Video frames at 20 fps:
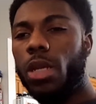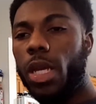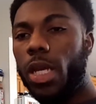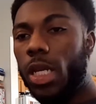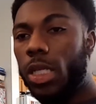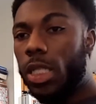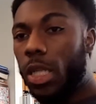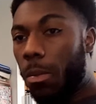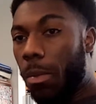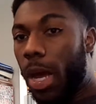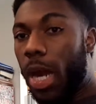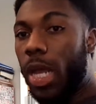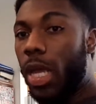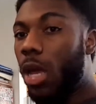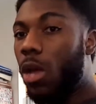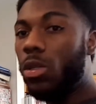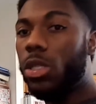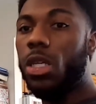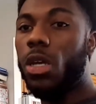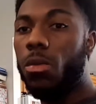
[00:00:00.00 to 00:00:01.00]
And then somebody
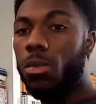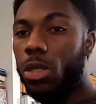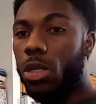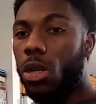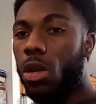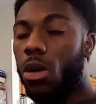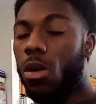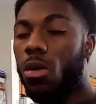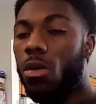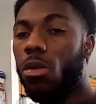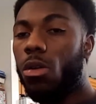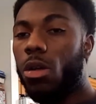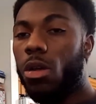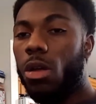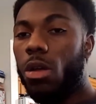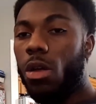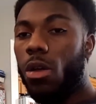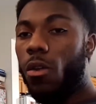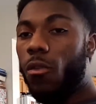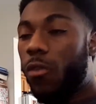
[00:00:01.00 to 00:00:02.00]
else comes along.
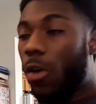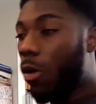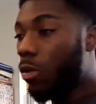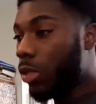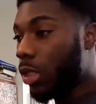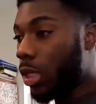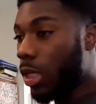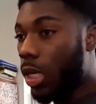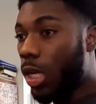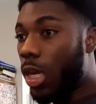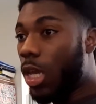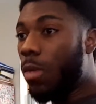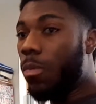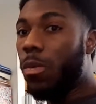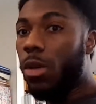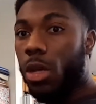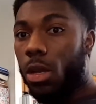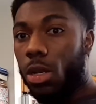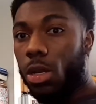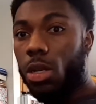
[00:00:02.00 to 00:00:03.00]
Folks
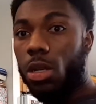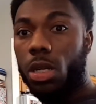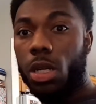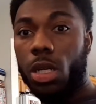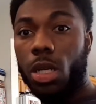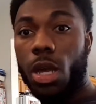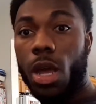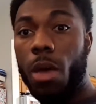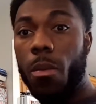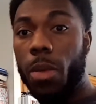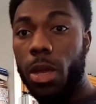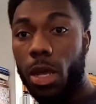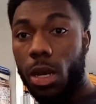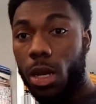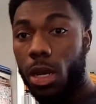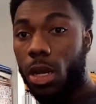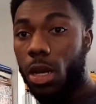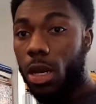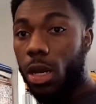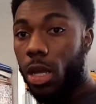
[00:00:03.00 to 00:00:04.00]
keep
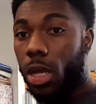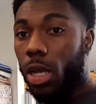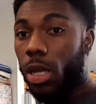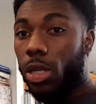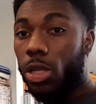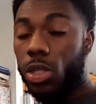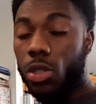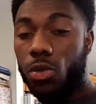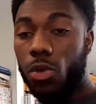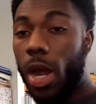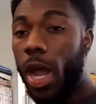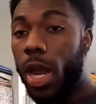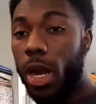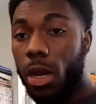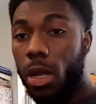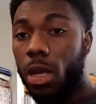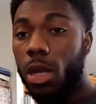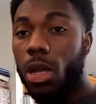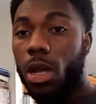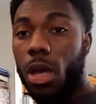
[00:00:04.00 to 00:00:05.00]
coming, trying
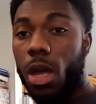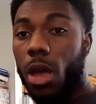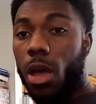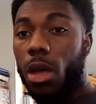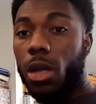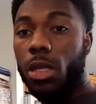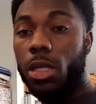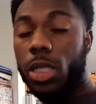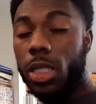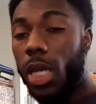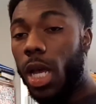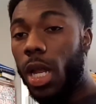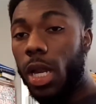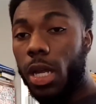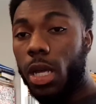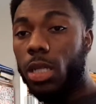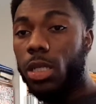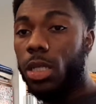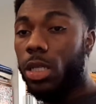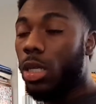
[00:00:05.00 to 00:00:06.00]
to
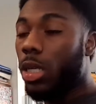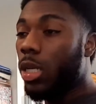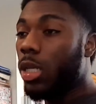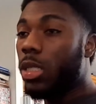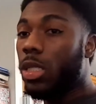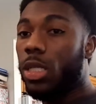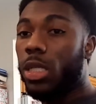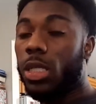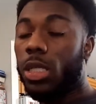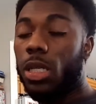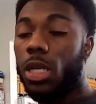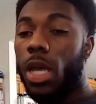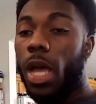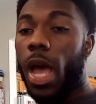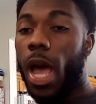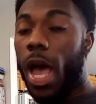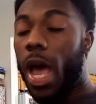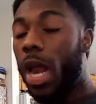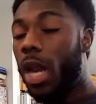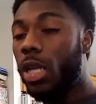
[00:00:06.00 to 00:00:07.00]
tell us to
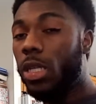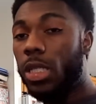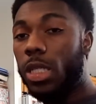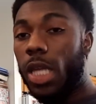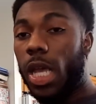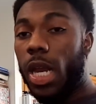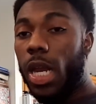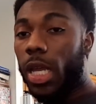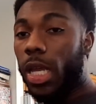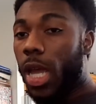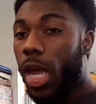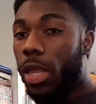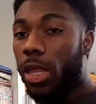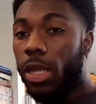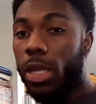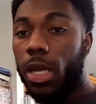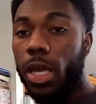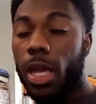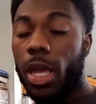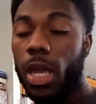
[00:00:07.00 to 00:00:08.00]
how to stay
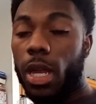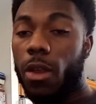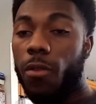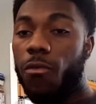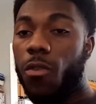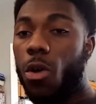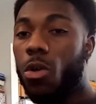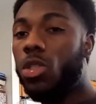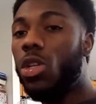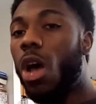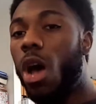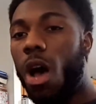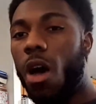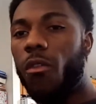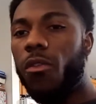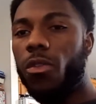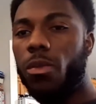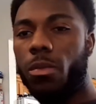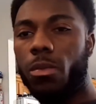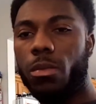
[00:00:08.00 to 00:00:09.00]
together, and then folks
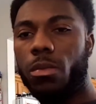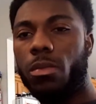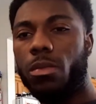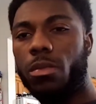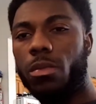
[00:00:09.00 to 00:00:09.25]
off them.